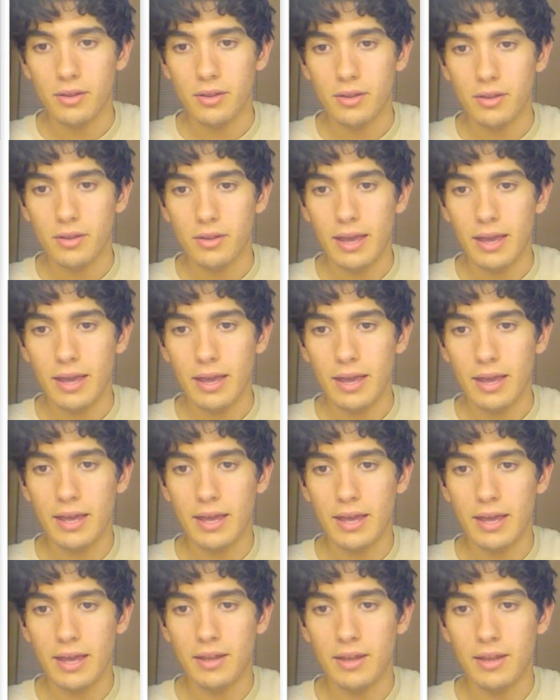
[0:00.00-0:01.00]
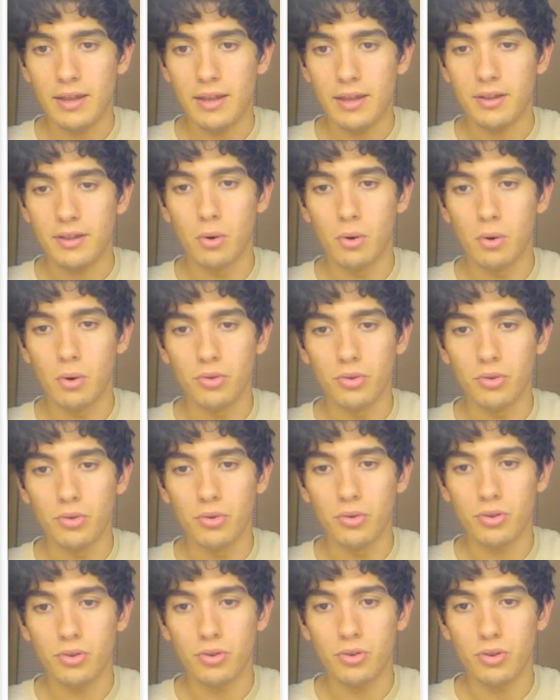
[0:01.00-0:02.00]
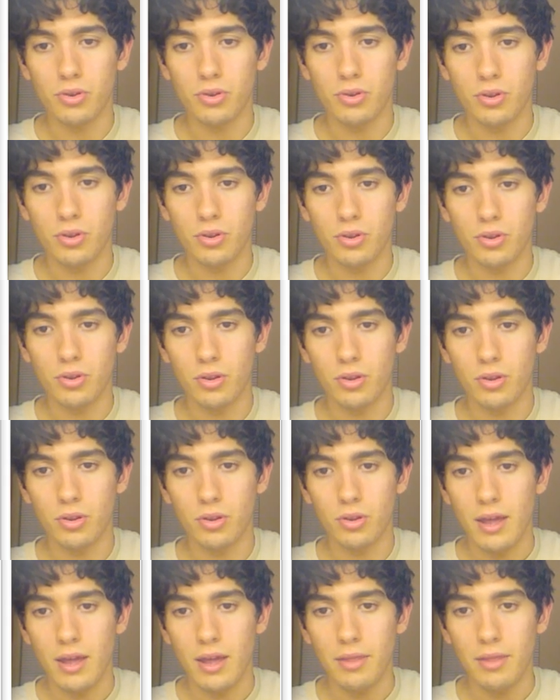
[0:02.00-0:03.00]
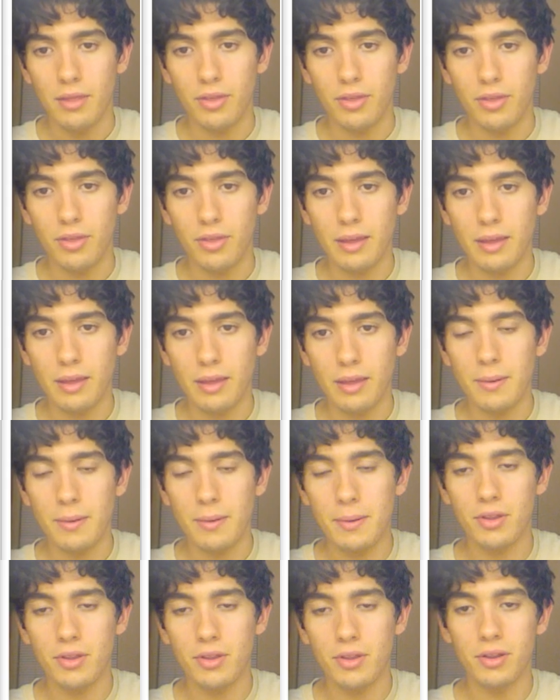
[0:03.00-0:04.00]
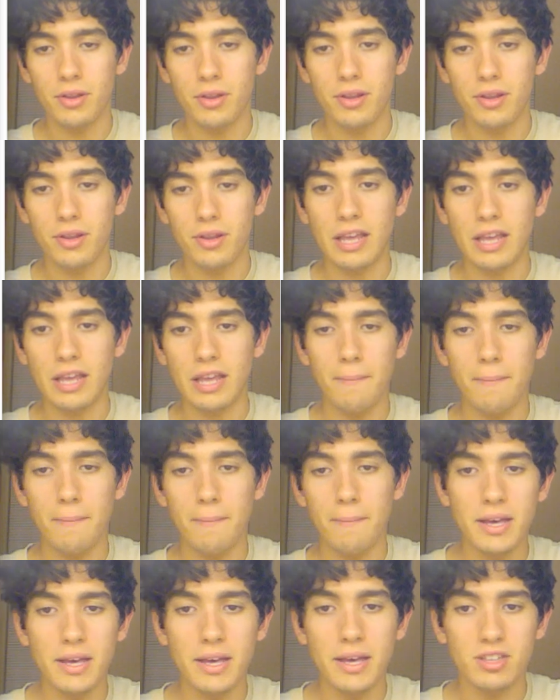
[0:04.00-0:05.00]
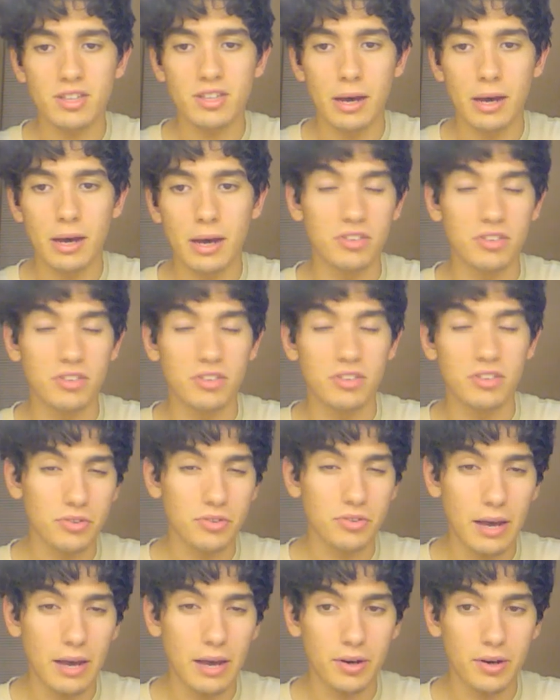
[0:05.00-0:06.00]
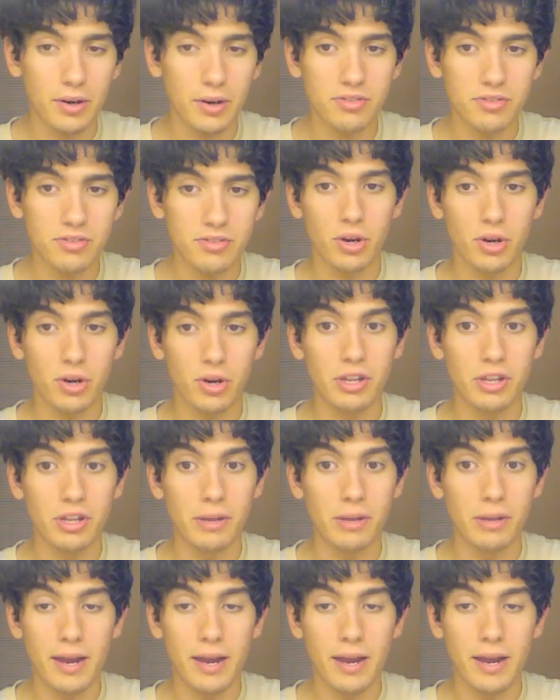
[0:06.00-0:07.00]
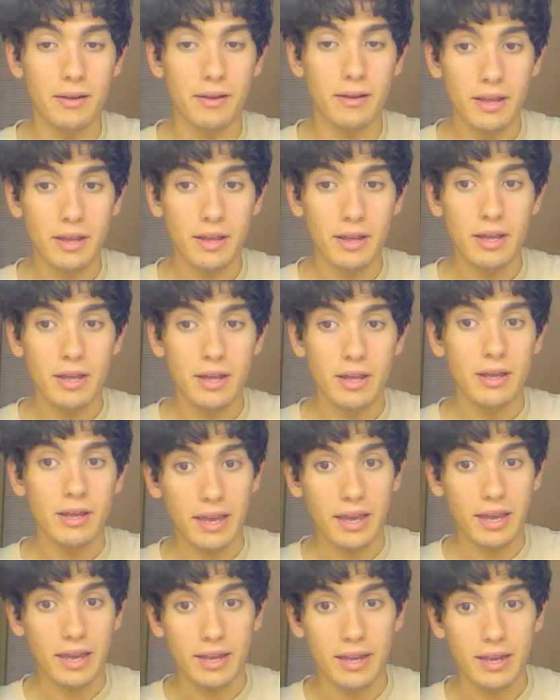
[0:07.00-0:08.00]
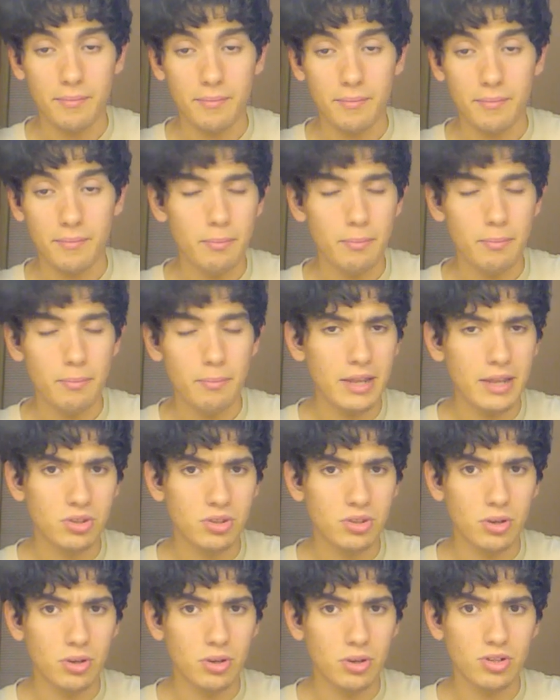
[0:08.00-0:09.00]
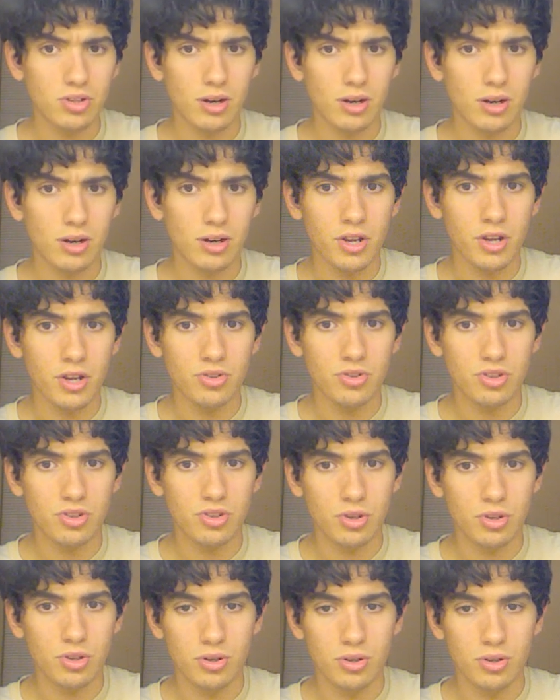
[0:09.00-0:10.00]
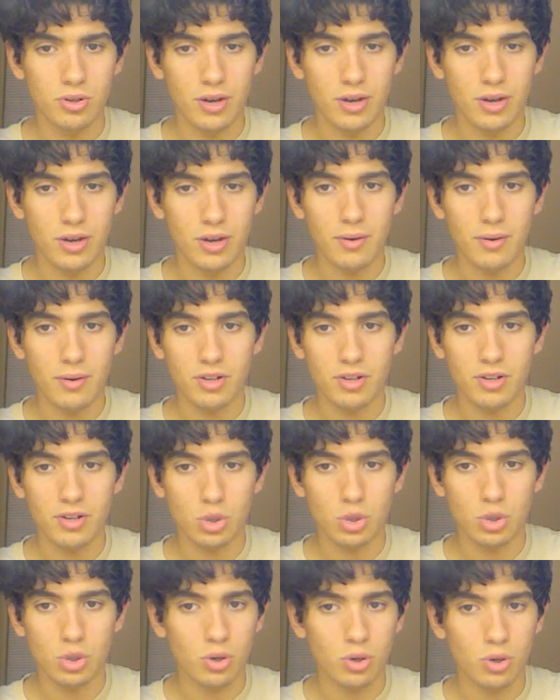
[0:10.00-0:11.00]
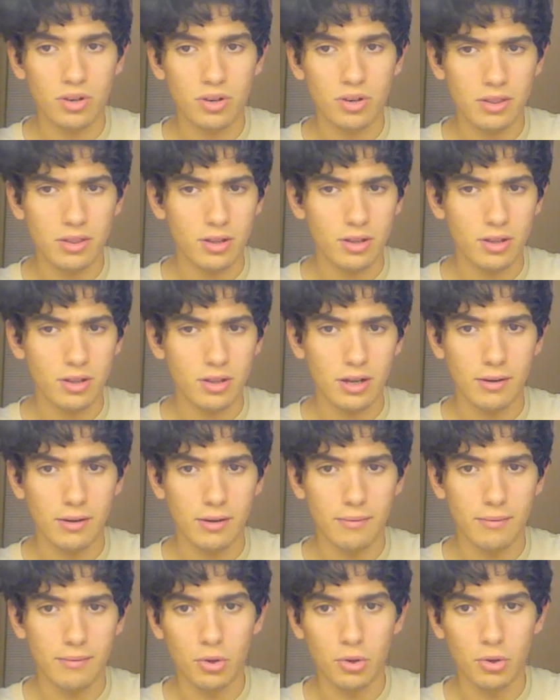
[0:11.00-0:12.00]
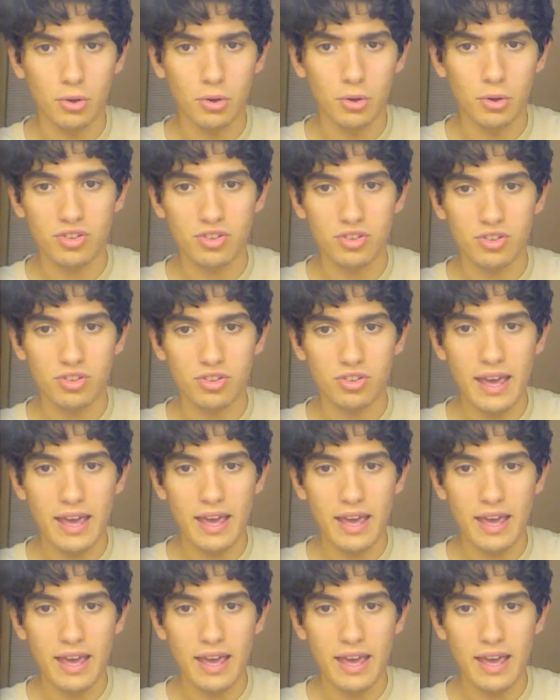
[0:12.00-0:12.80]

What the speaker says: and moles. They think that maybe they're one and the same, or they mix them up because they both sound very similar. And again, many students are used to shortening the, moles, which is an M,